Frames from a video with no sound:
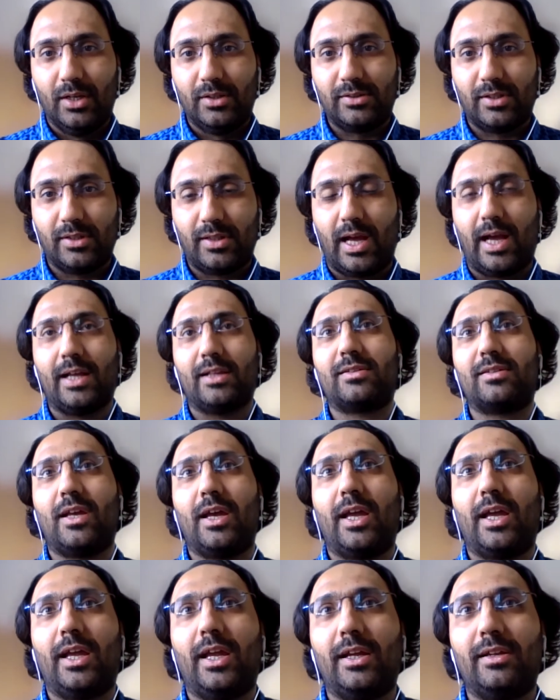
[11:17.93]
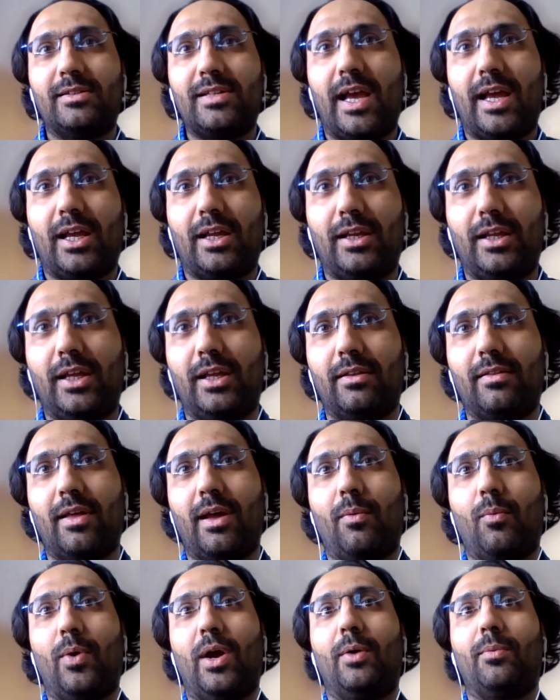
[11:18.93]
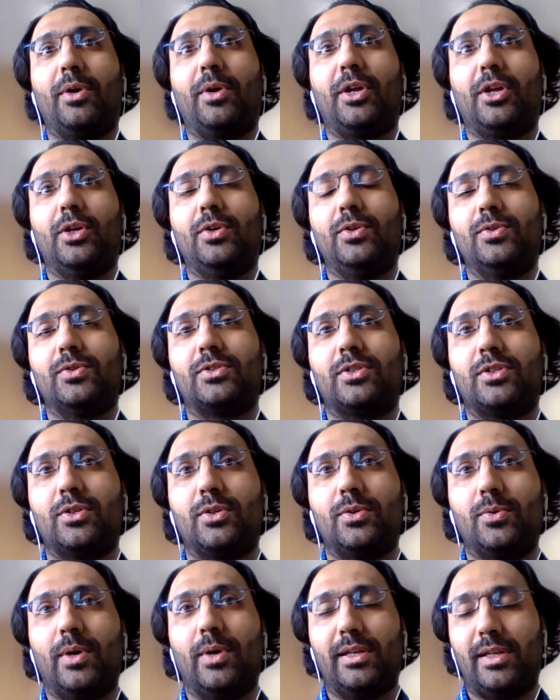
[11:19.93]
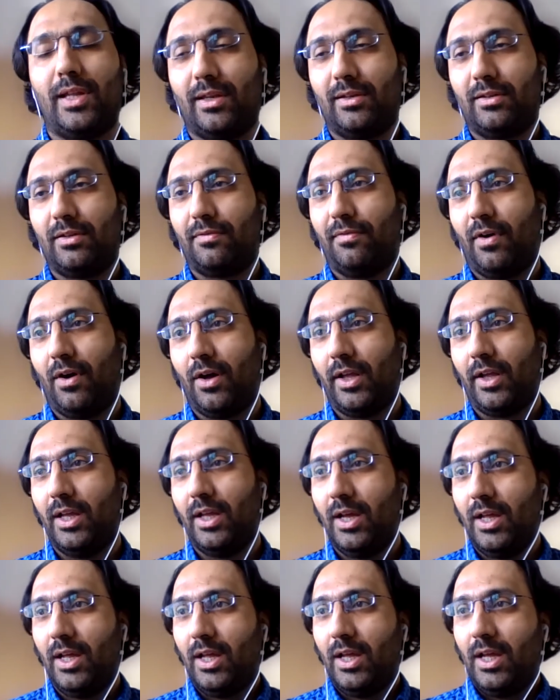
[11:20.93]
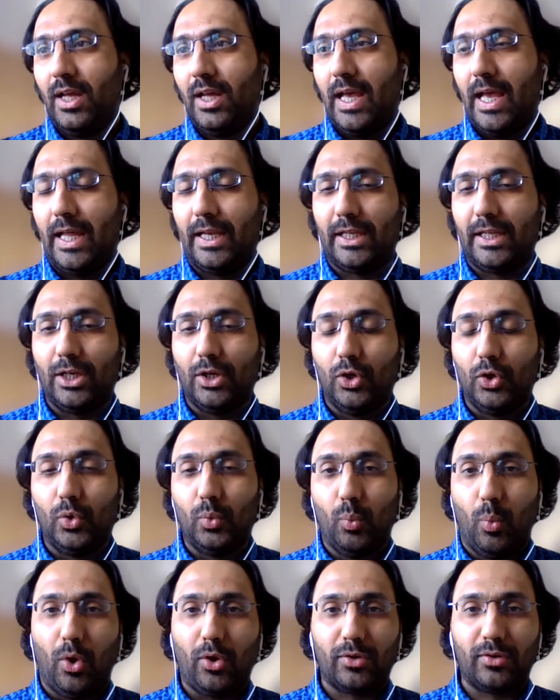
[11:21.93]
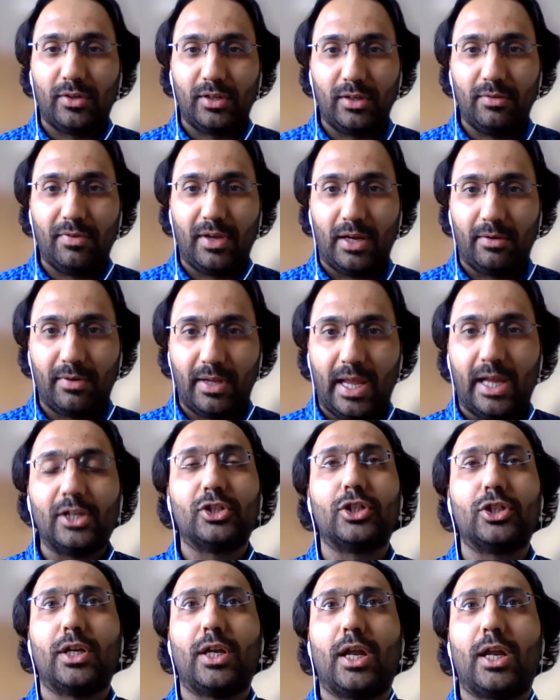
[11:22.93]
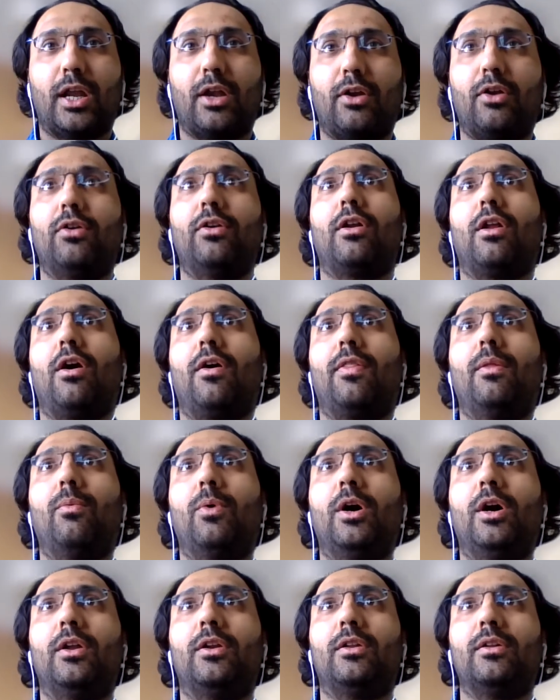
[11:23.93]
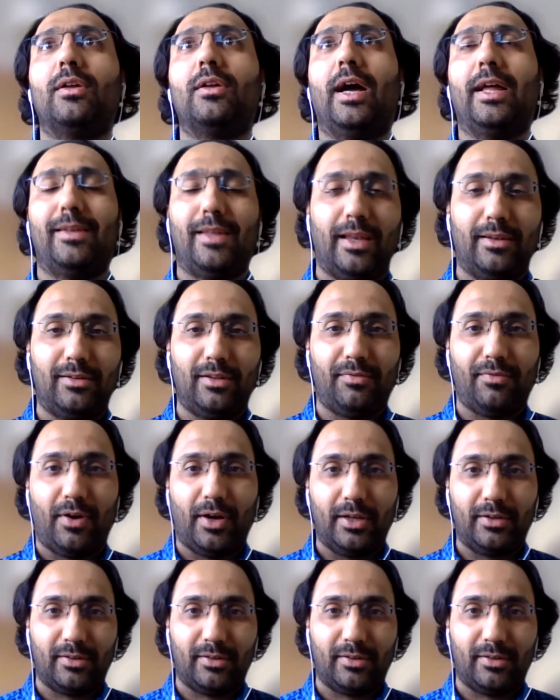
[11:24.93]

So that's a technique where we use to identify any unwanted variation, and I'd underline the word identify.